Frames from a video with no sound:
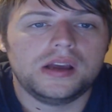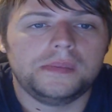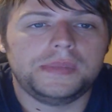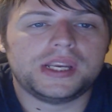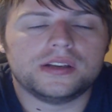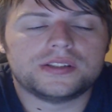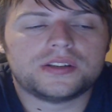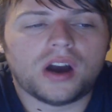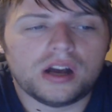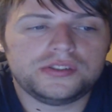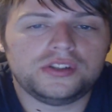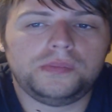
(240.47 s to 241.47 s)
Because
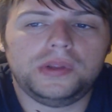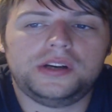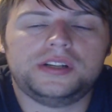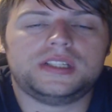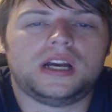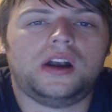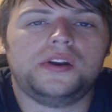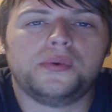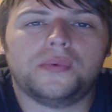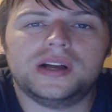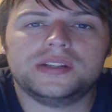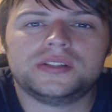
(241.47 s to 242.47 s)
console players are the
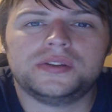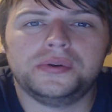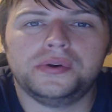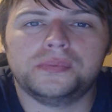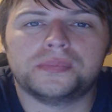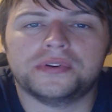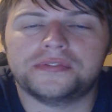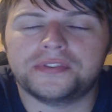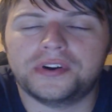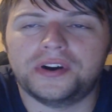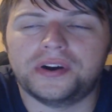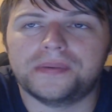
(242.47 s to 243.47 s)
ones who
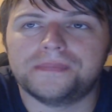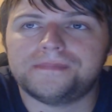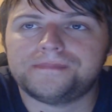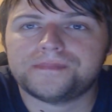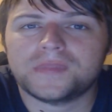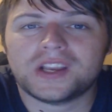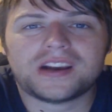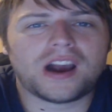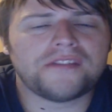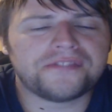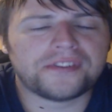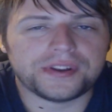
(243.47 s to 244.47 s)
prefer
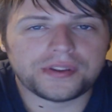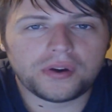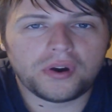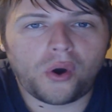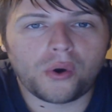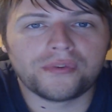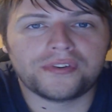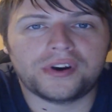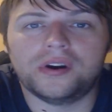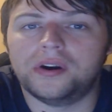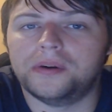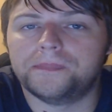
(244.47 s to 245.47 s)
comfort
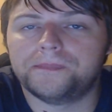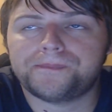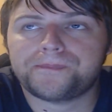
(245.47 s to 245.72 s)
over